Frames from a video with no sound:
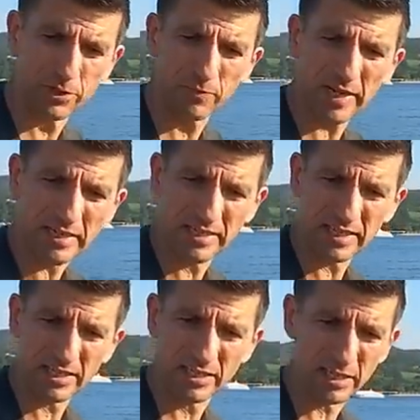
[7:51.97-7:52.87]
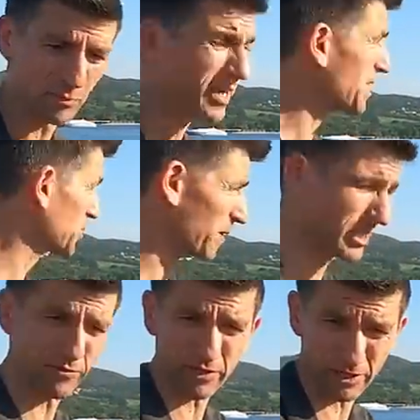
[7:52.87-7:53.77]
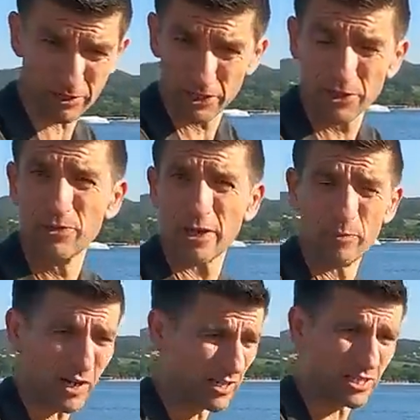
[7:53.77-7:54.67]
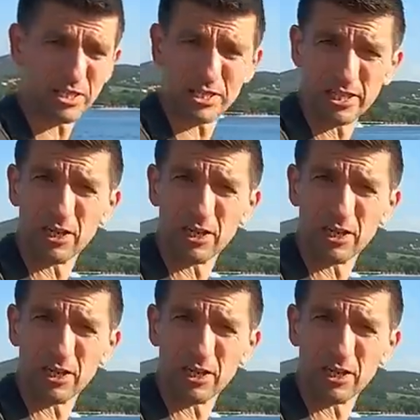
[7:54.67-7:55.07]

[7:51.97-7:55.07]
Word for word: space. There's, there's plenty of space for two co-pilots to sit